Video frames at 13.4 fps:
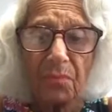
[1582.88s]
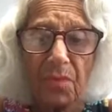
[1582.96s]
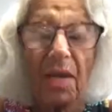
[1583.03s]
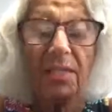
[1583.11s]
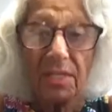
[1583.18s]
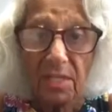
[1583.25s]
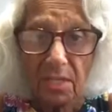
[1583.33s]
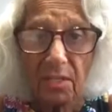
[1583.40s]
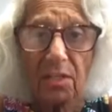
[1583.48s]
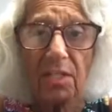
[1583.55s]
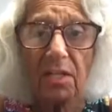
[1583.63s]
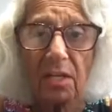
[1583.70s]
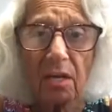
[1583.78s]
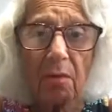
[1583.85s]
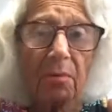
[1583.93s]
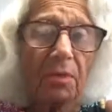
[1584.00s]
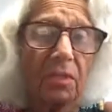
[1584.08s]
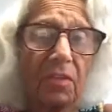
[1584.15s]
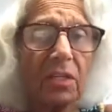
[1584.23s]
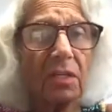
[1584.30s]
I did, other than a couple
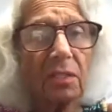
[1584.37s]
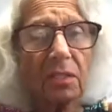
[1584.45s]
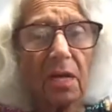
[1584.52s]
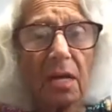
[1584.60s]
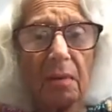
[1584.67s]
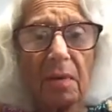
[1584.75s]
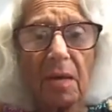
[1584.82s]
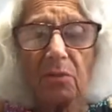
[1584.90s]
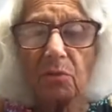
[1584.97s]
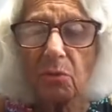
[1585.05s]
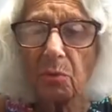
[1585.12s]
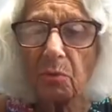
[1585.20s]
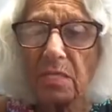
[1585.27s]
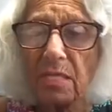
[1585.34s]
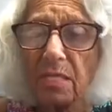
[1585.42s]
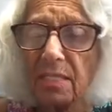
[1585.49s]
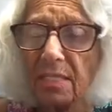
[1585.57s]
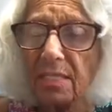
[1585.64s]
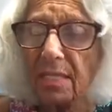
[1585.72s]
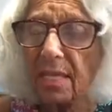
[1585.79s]
of little timeouts where we
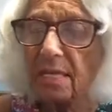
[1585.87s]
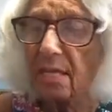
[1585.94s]
needed to take